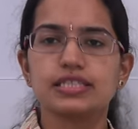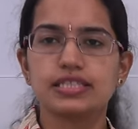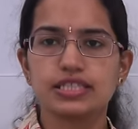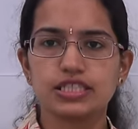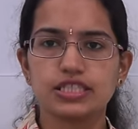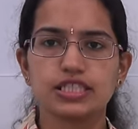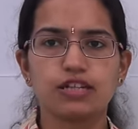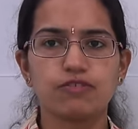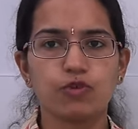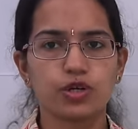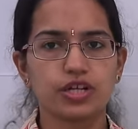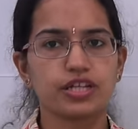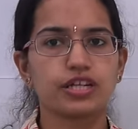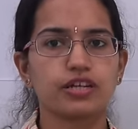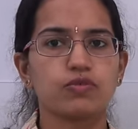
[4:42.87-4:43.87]
essential
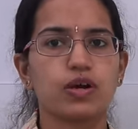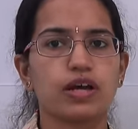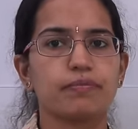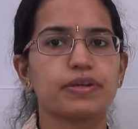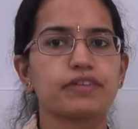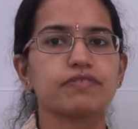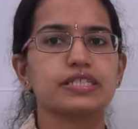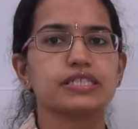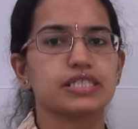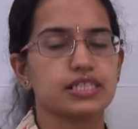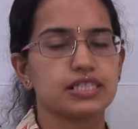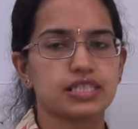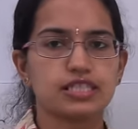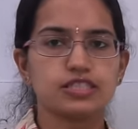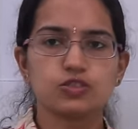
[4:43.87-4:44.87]
water requirement
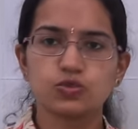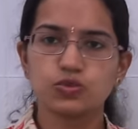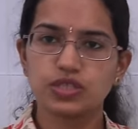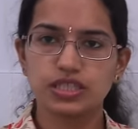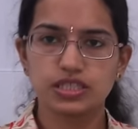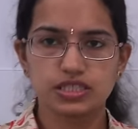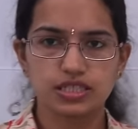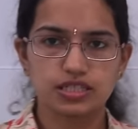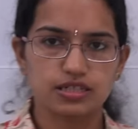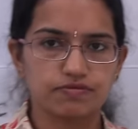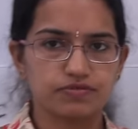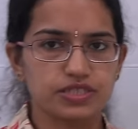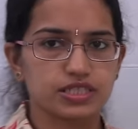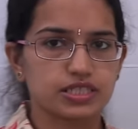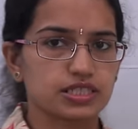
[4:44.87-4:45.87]
facilities to each and
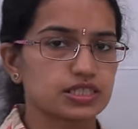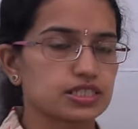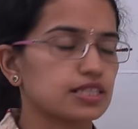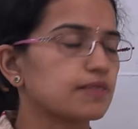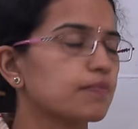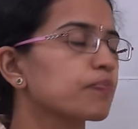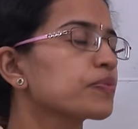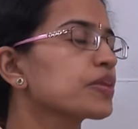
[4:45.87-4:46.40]
every citizen.